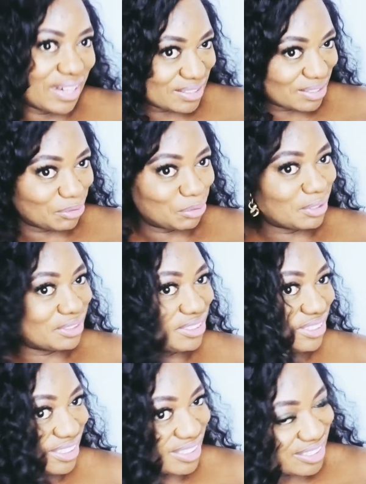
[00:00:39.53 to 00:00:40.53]
How's
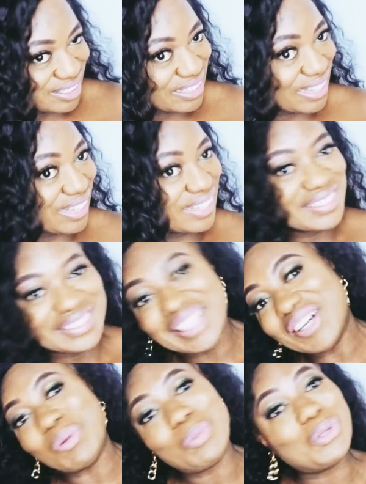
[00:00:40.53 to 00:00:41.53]
everyone doing tonight?
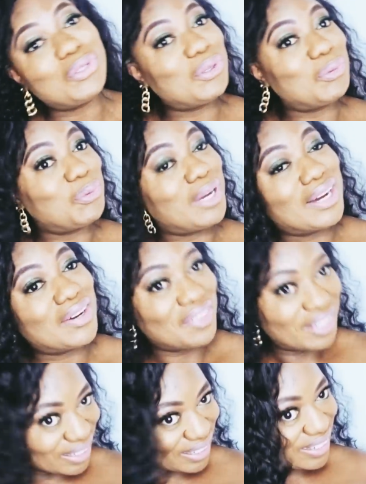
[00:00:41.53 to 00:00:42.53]
I hope you're doing
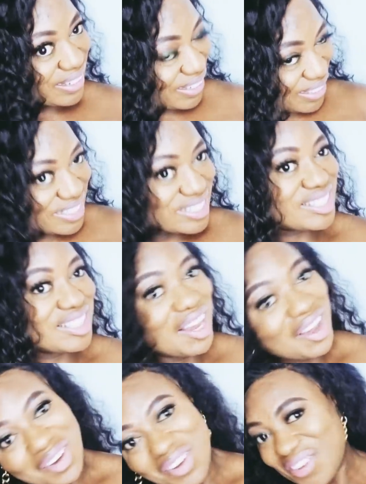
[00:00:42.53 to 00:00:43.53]
well.
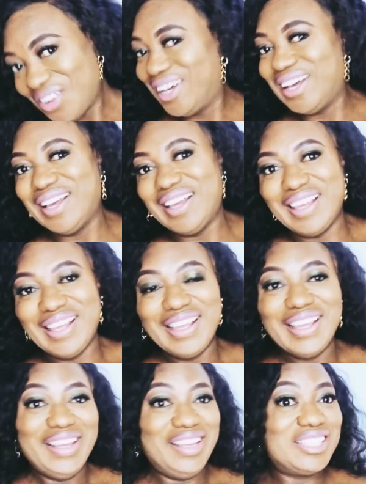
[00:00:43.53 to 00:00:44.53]
So
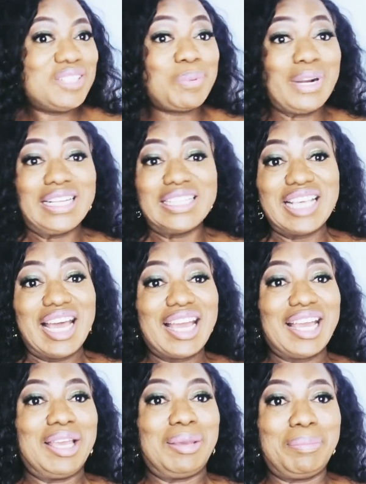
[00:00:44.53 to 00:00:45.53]
it's
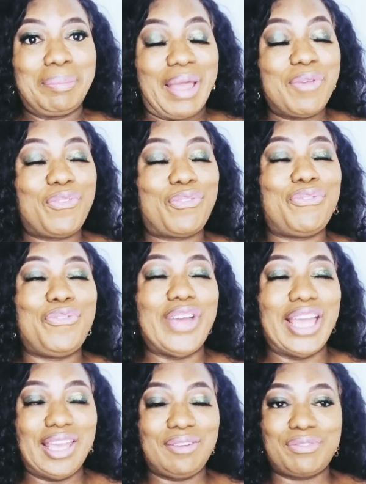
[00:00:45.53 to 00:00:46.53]
springtime, my
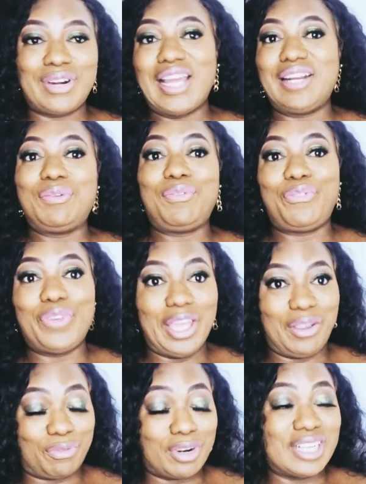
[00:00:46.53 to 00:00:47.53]
favorite
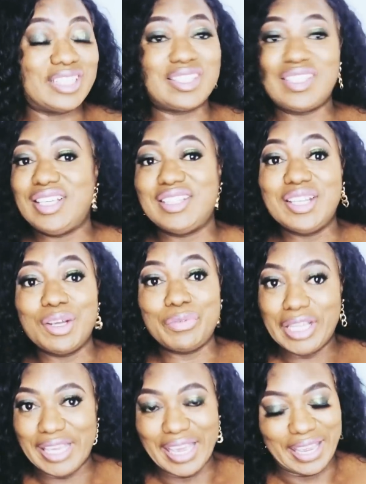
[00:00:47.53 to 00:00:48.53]
season
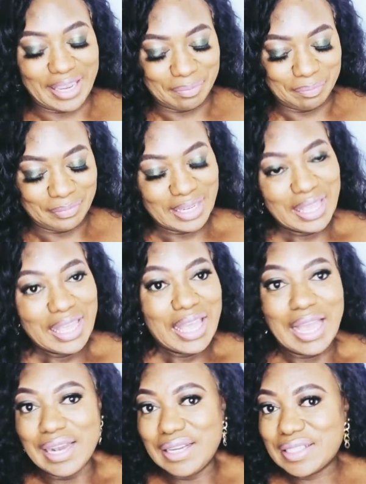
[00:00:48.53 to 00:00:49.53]
of the year,
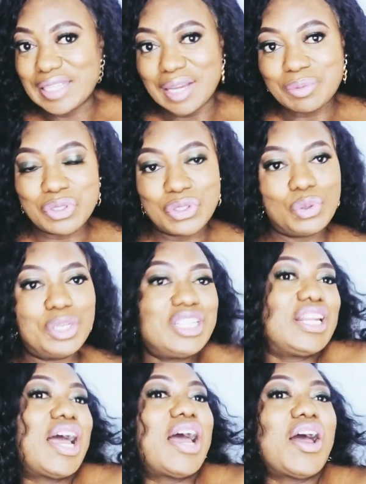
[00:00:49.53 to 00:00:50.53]
and it's time to
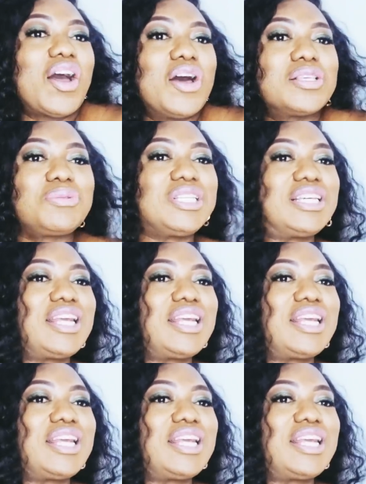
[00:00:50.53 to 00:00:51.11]
switch it up.